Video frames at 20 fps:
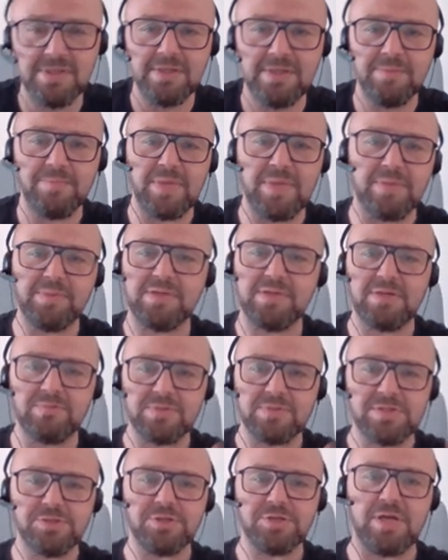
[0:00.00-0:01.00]
maybe there
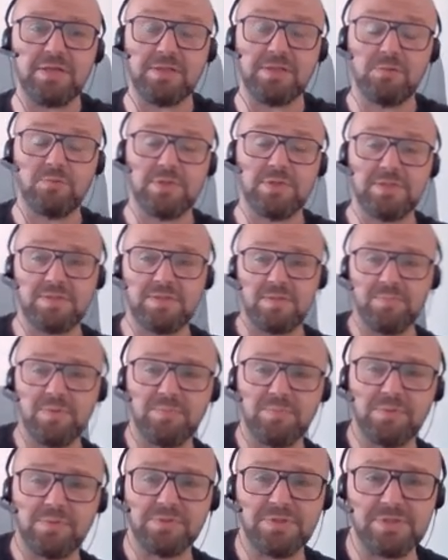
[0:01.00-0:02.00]
was a channel where some
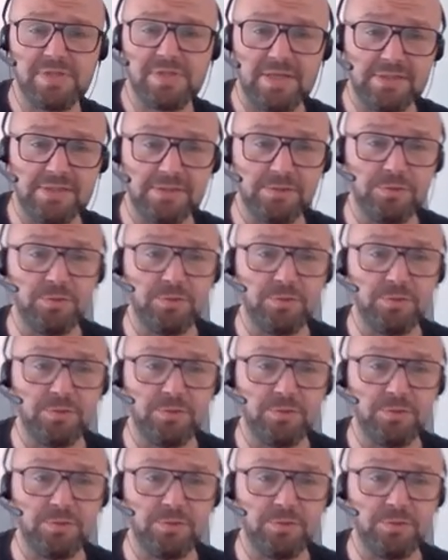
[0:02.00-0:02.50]
people just added